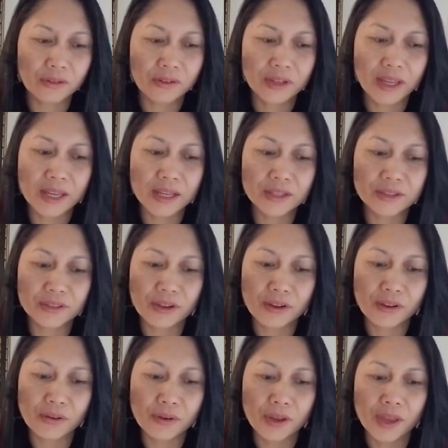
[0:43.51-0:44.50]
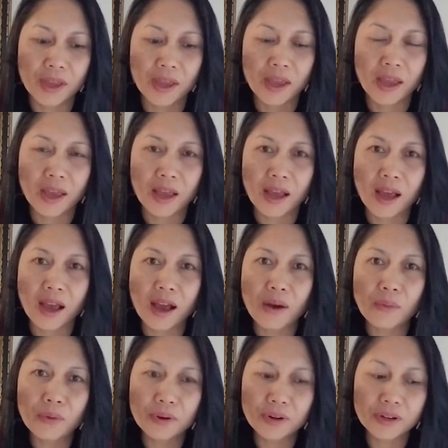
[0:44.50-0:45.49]
Okay, so
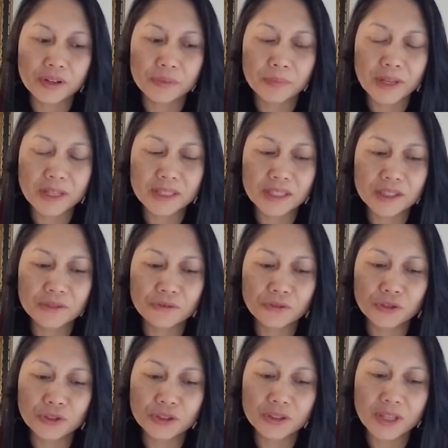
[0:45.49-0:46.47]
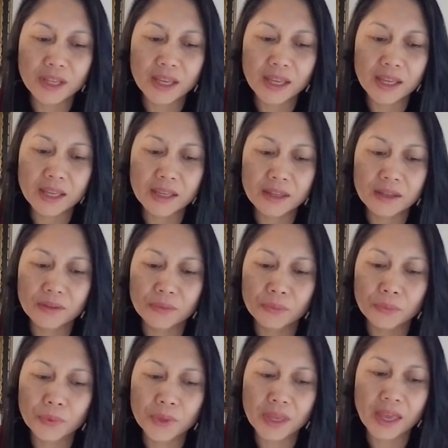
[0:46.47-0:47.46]
our message for today,
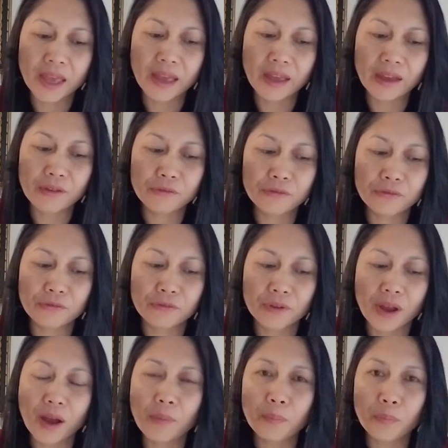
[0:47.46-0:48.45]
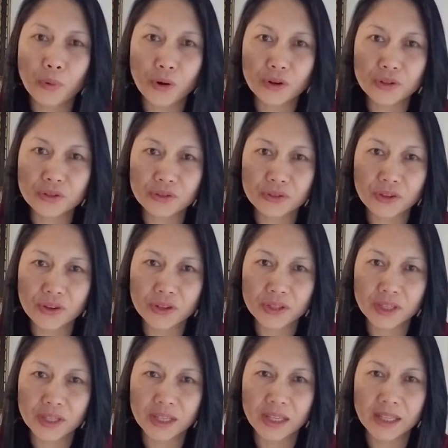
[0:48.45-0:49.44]
we have a
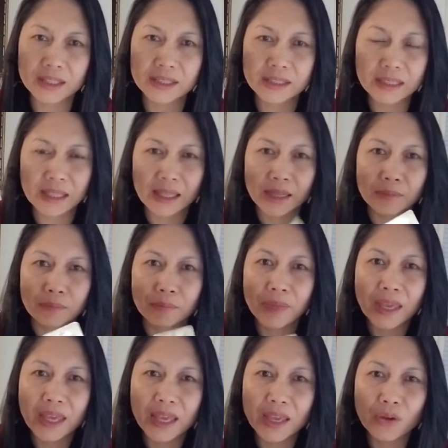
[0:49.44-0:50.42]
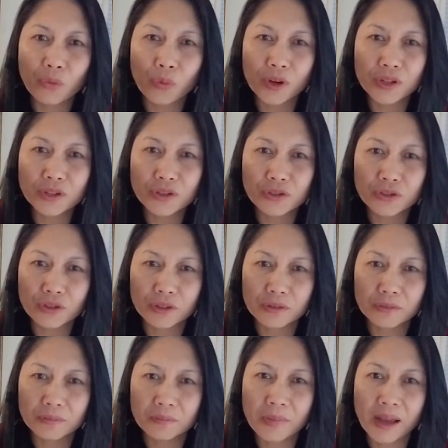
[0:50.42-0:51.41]
person is being
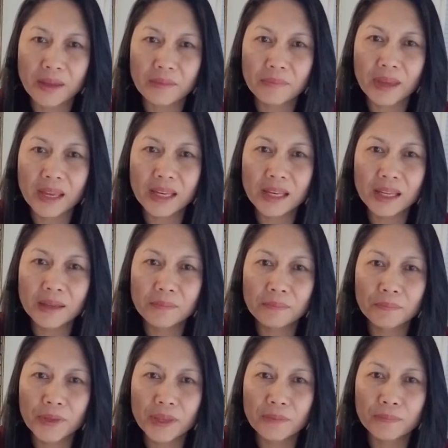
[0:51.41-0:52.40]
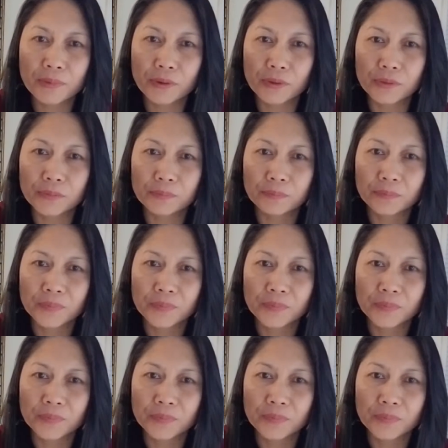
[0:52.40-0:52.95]
questioned by many people.